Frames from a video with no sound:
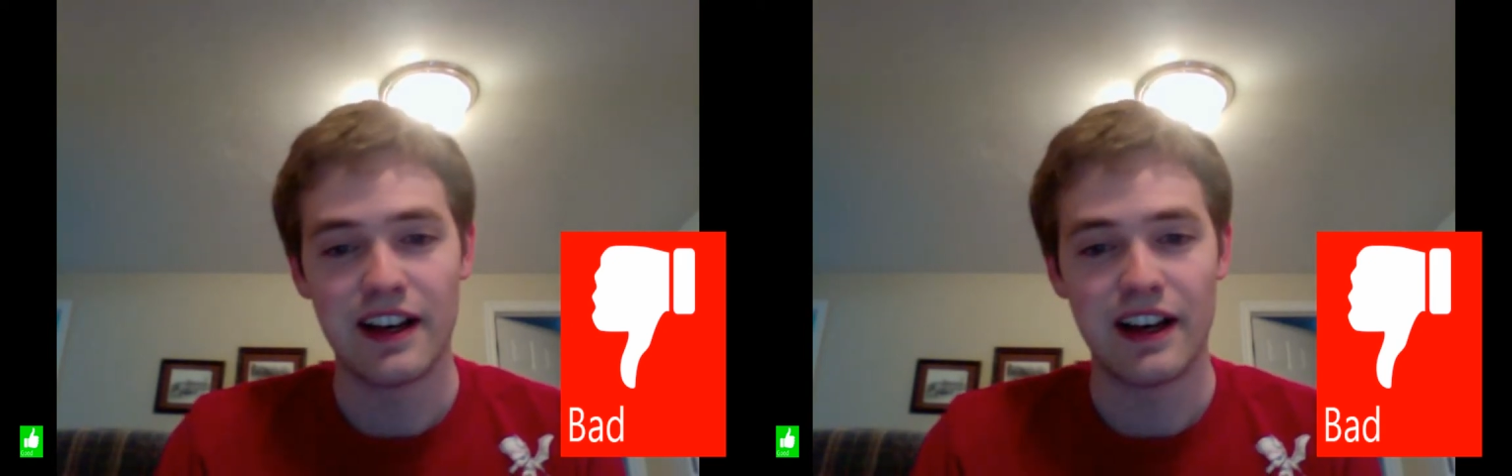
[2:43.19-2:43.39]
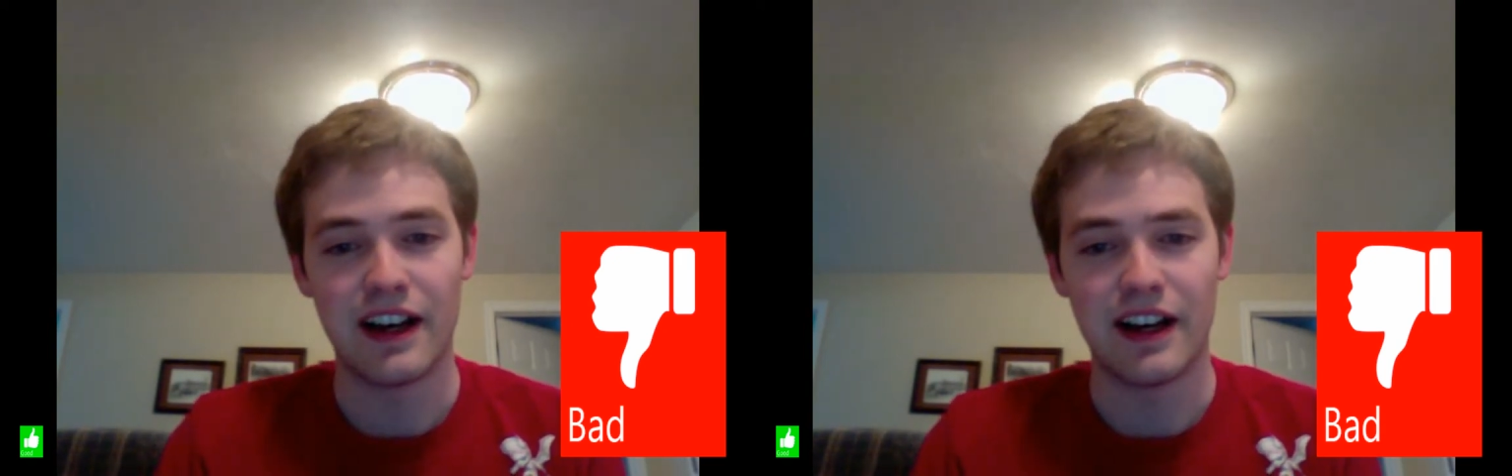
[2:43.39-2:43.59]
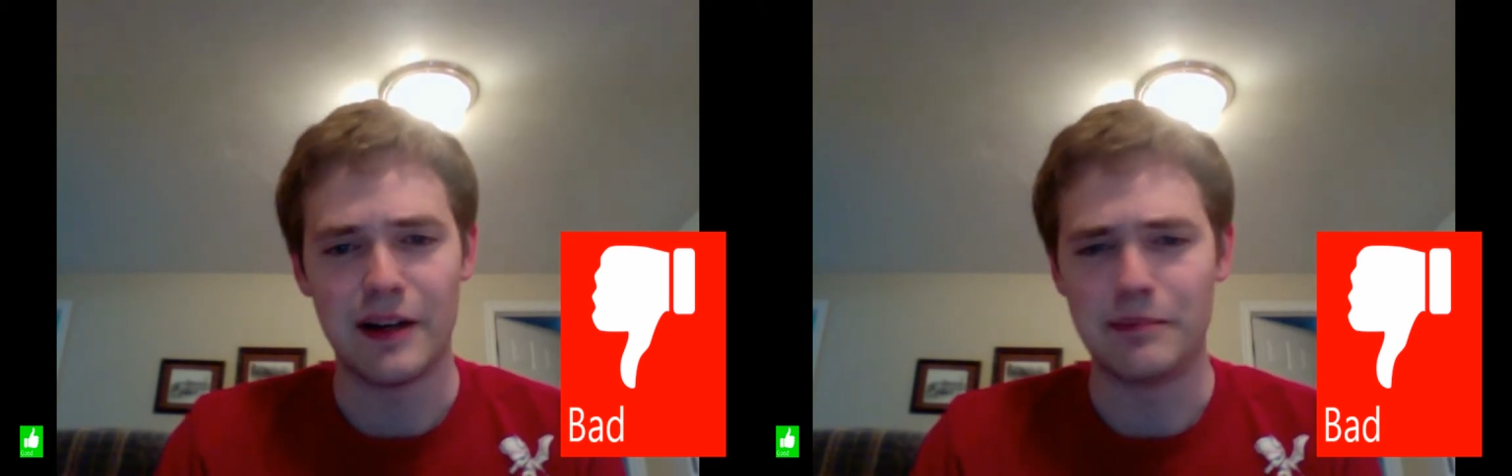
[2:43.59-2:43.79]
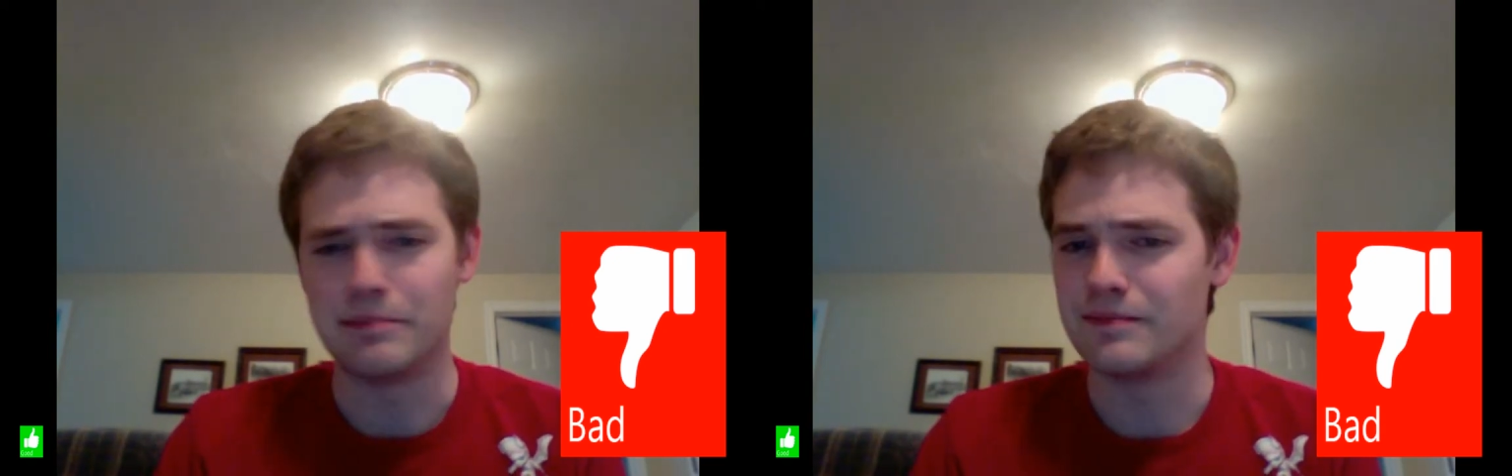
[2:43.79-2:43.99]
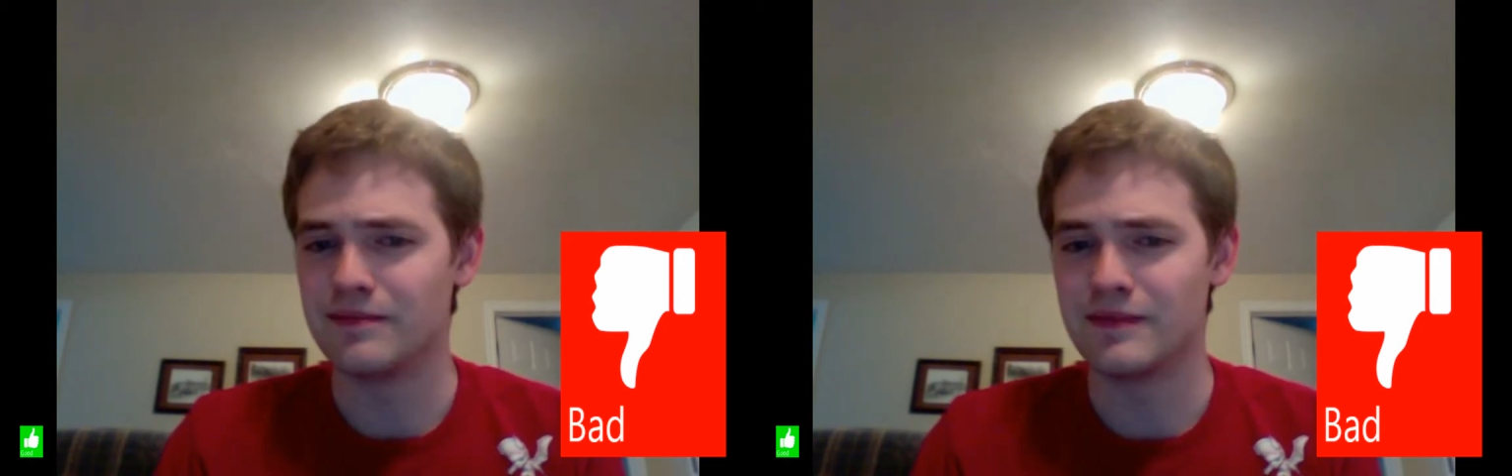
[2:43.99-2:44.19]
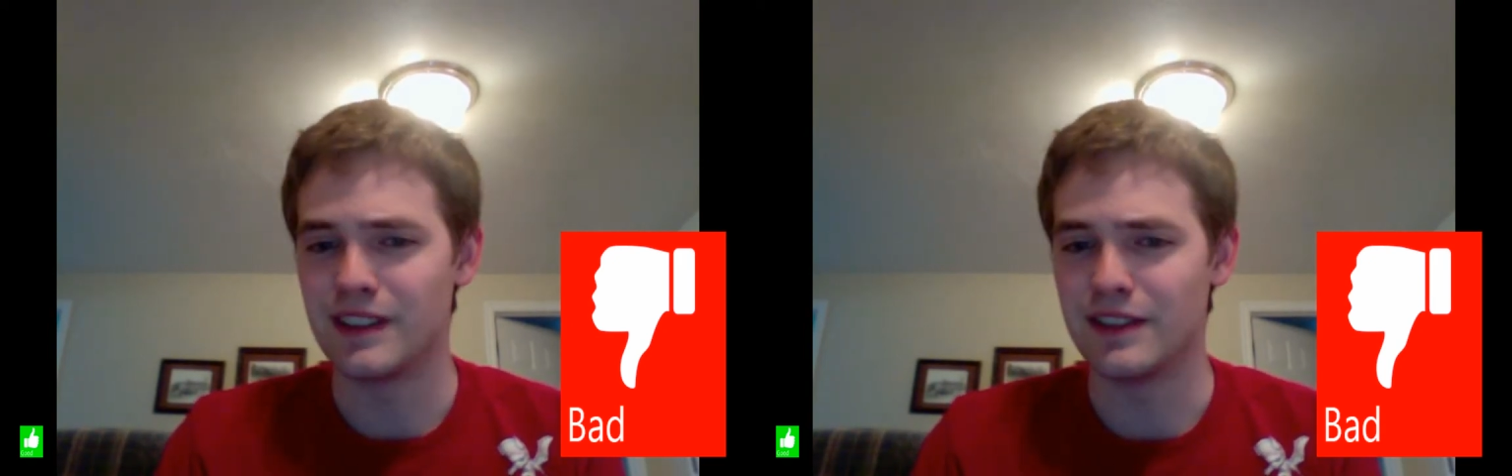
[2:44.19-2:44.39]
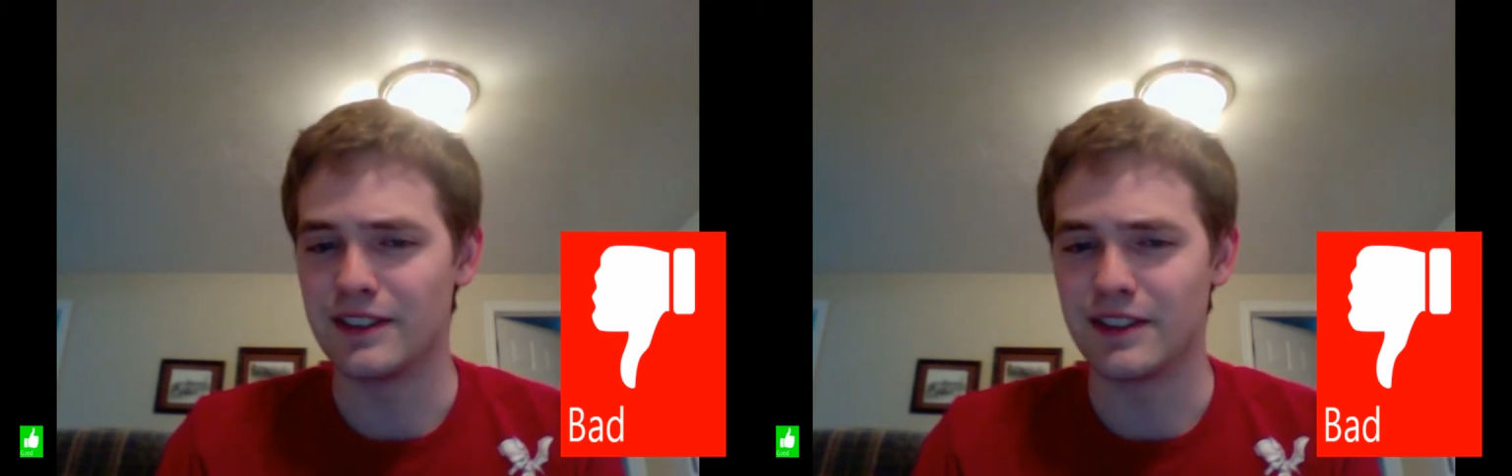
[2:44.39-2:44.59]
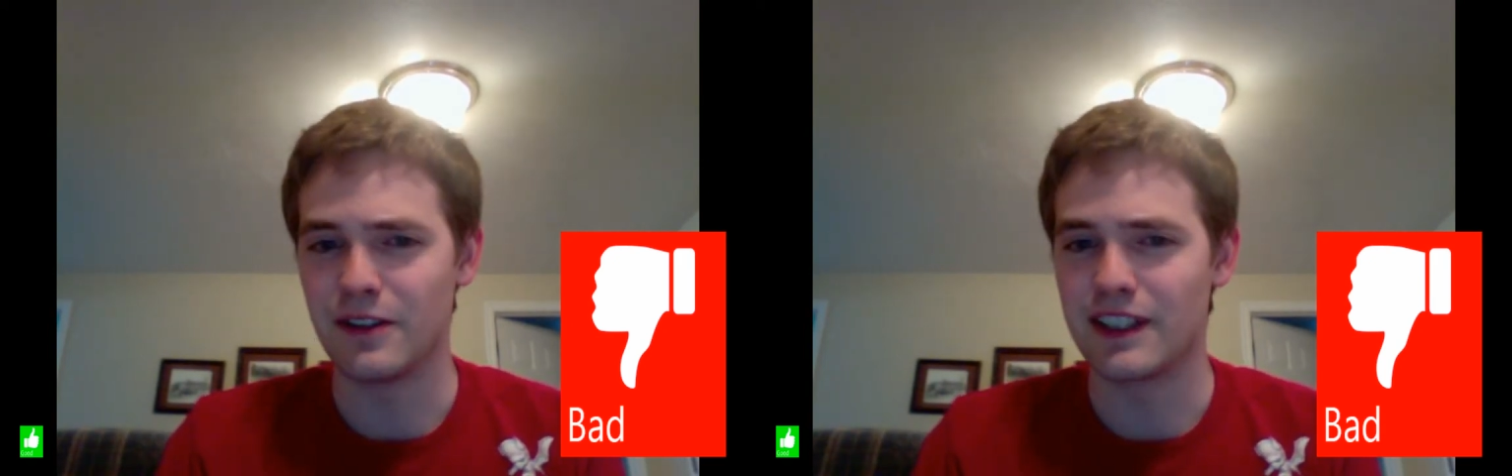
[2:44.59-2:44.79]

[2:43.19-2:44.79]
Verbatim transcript: Um, if so,